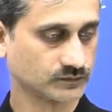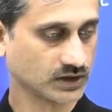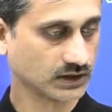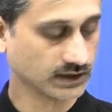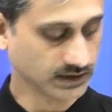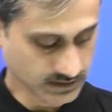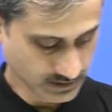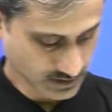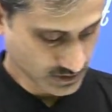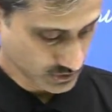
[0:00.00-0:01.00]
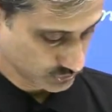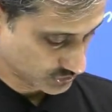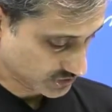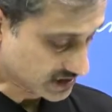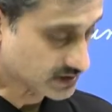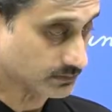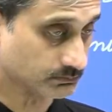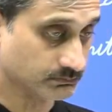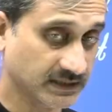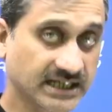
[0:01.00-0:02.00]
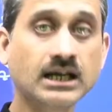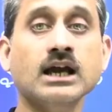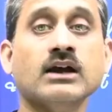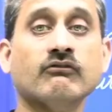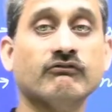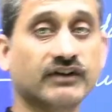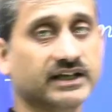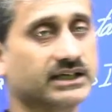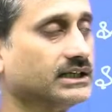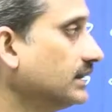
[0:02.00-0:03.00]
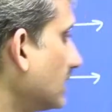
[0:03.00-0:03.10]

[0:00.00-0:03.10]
Clear? So just be very clear